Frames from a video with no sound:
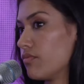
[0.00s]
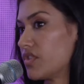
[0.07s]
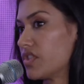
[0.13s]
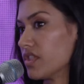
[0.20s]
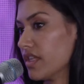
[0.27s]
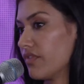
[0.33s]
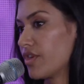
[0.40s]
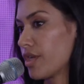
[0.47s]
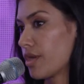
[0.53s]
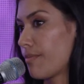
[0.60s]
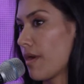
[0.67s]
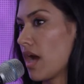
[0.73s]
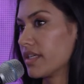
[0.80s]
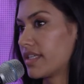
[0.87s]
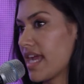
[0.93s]
was delivered in a
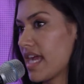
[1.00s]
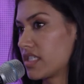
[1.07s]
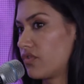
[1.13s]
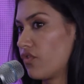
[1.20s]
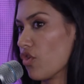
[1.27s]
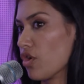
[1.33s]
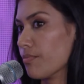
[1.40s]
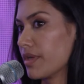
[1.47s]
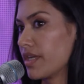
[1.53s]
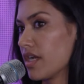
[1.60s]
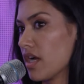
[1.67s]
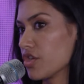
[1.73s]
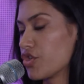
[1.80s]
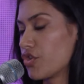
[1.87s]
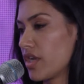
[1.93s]
podcast form, but it
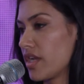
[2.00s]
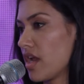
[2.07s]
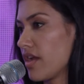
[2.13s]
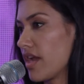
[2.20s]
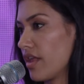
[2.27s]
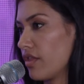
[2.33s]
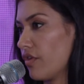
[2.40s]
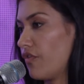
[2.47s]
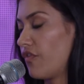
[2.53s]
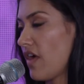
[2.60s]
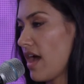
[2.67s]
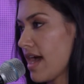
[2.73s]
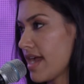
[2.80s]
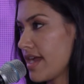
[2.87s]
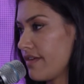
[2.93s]
ushered in Halo
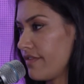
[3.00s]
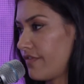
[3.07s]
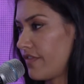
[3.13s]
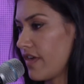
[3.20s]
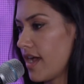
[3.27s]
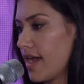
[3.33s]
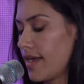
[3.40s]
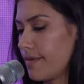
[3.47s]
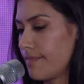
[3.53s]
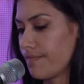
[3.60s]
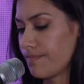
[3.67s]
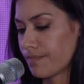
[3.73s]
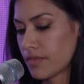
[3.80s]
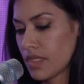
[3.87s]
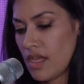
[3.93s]
5.
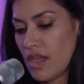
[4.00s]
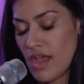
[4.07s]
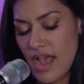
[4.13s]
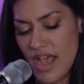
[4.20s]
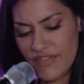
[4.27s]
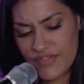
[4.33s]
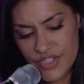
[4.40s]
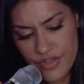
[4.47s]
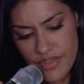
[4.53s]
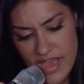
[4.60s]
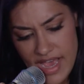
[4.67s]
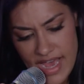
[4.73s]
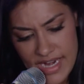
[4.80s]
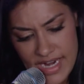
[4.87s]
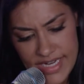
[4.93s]
After
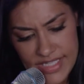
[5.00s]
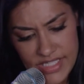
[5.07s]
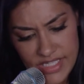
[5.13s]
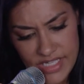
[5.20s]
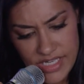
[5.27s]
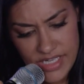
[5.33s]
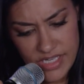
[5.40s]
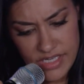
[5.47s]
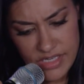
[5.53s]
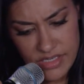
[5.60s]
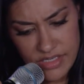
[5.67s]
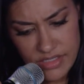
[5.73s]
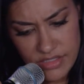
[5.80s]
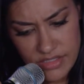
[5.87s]
that, I did